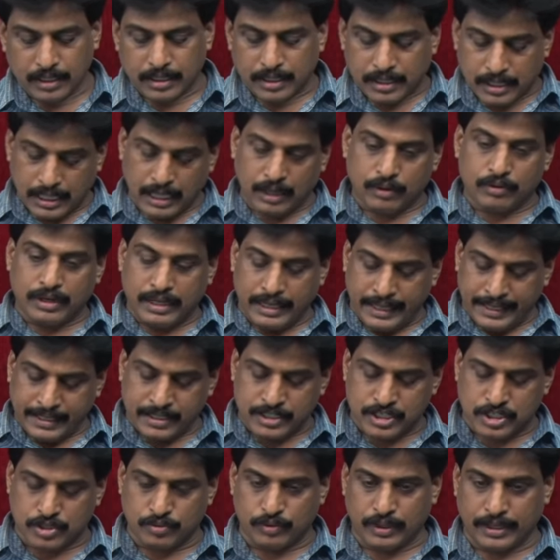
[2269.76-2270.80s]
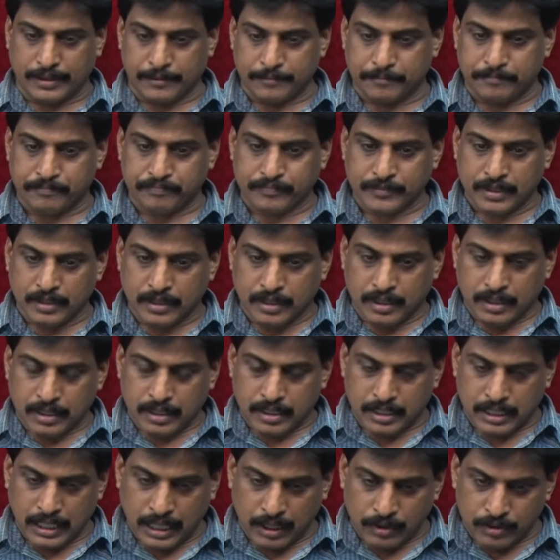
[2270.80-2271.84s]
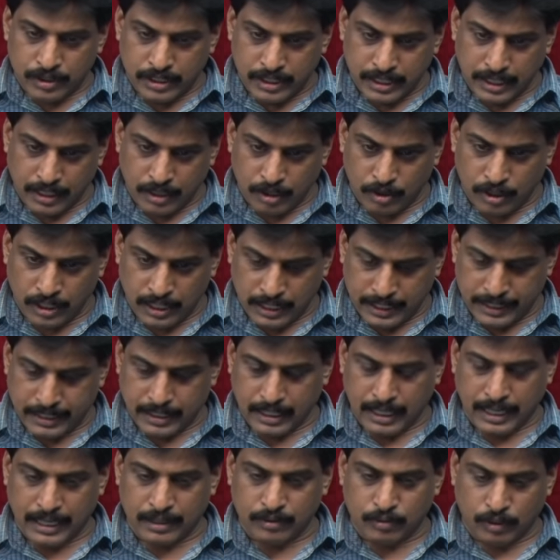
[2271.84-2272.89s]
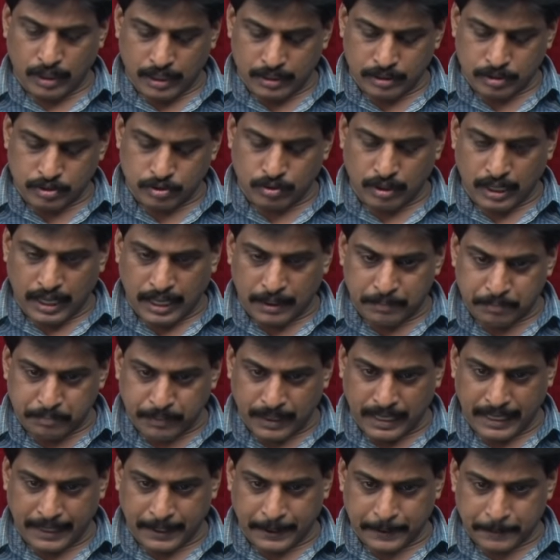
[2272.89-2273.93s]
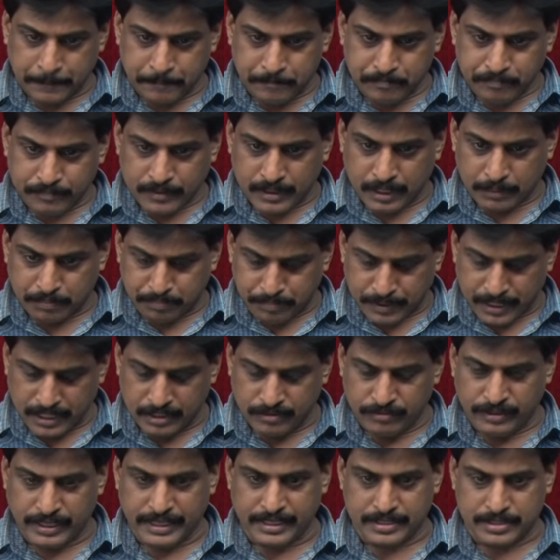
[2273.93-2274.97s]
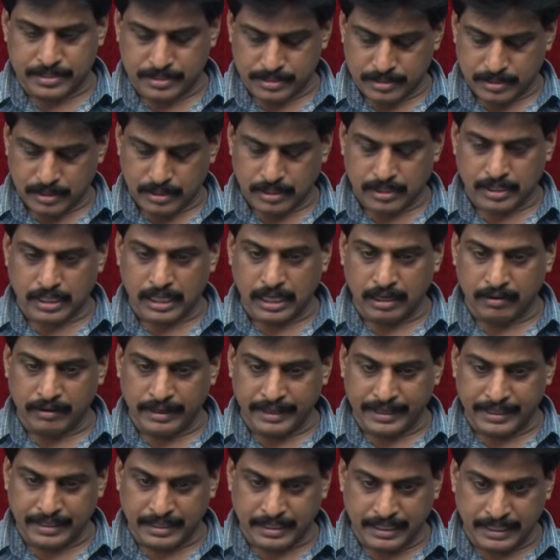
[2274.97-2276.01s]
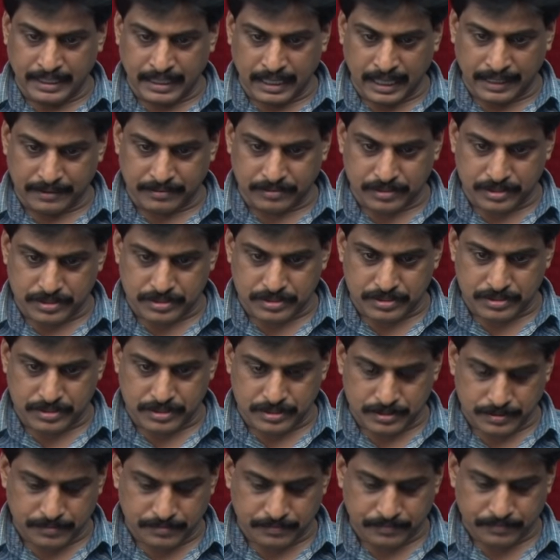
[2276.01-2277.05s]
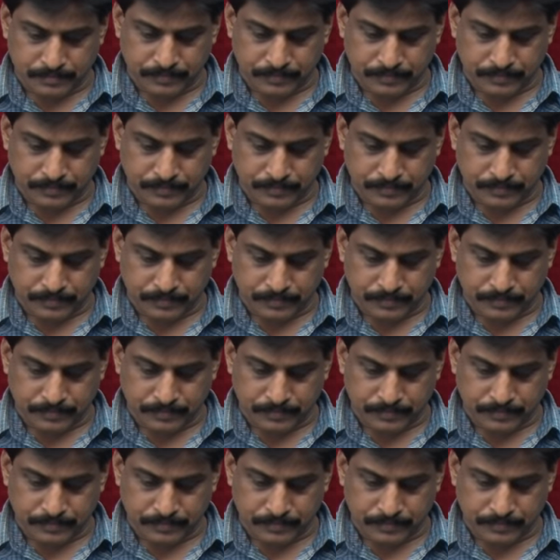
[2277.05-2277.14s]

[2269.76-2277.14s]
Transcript: Now, next one. Now, here only I want to apply the previous. Now, I did like this.